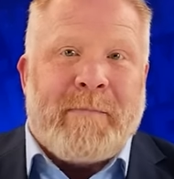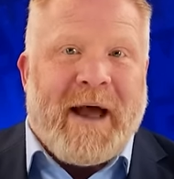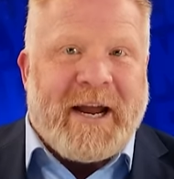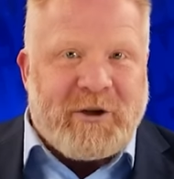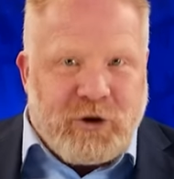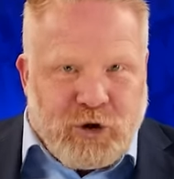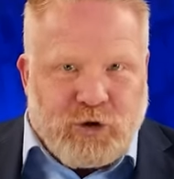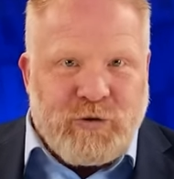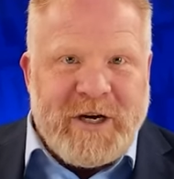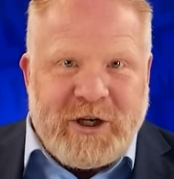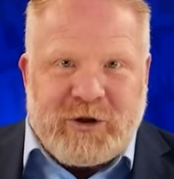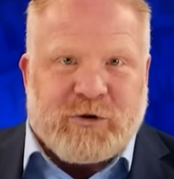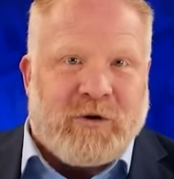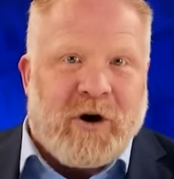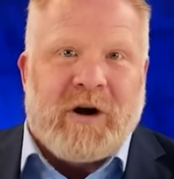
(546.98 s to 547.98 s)
my tree
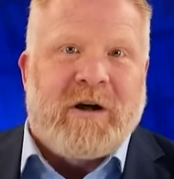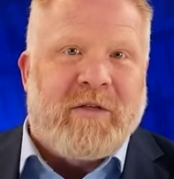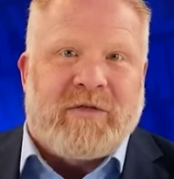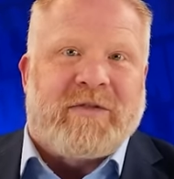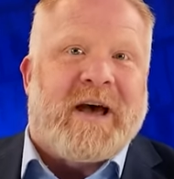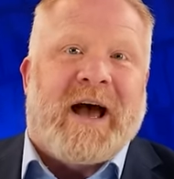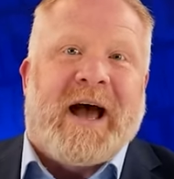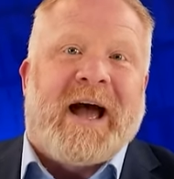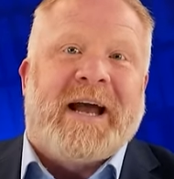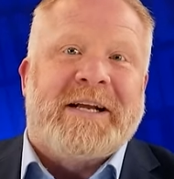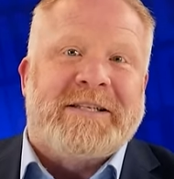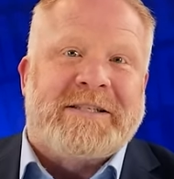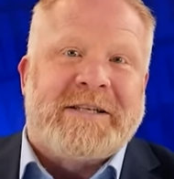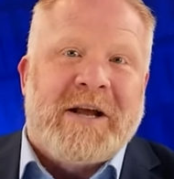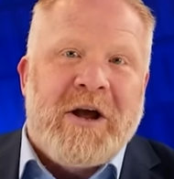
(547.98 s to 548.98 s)
trunk
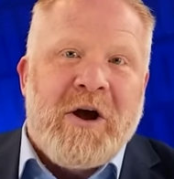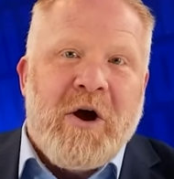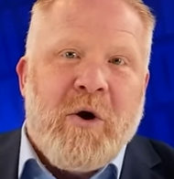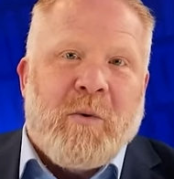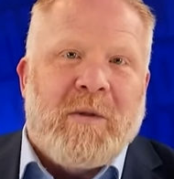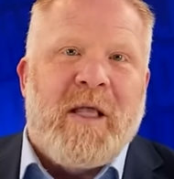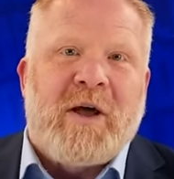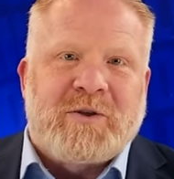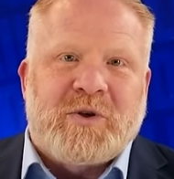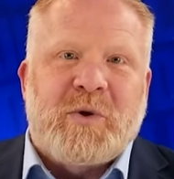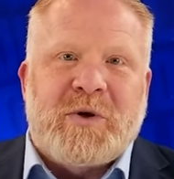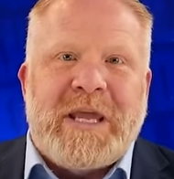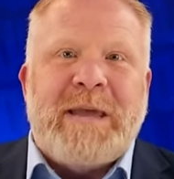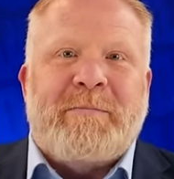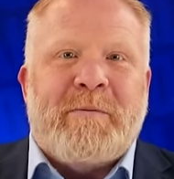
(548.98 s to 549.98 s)
thighs while
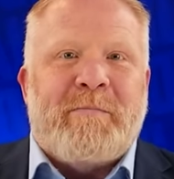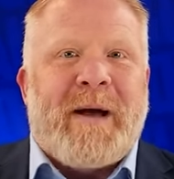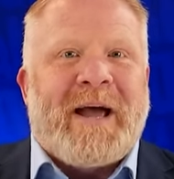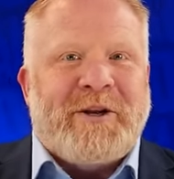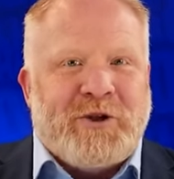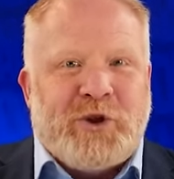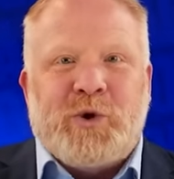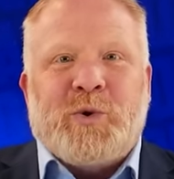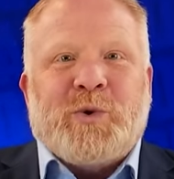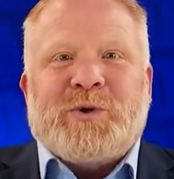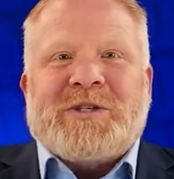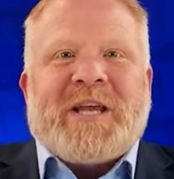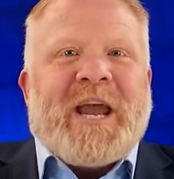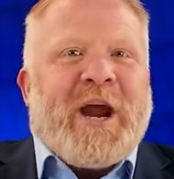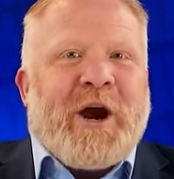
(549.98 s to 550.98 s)
also keeping my
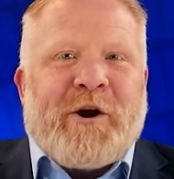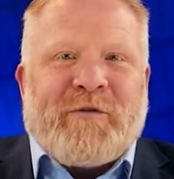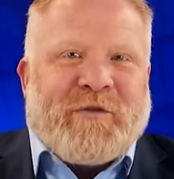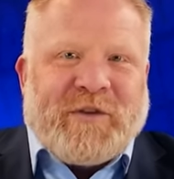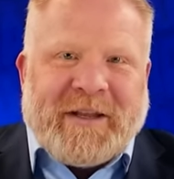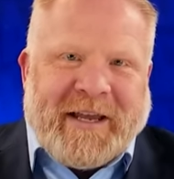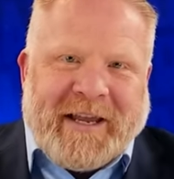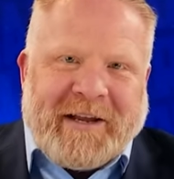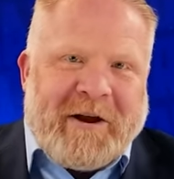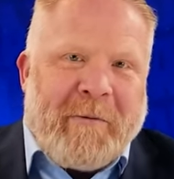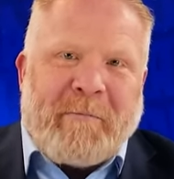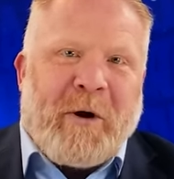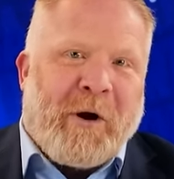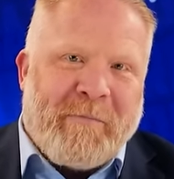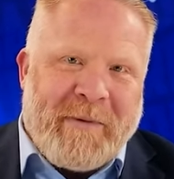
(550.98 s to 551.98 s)
jewels carefully
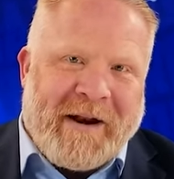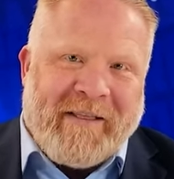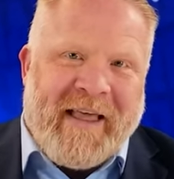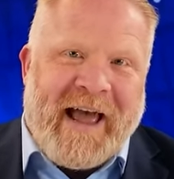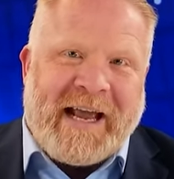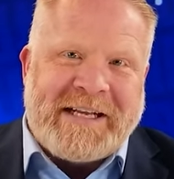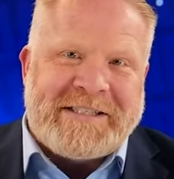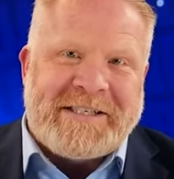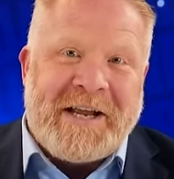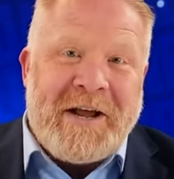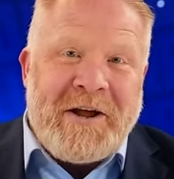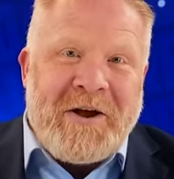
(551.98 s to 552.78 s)
compartmentalized.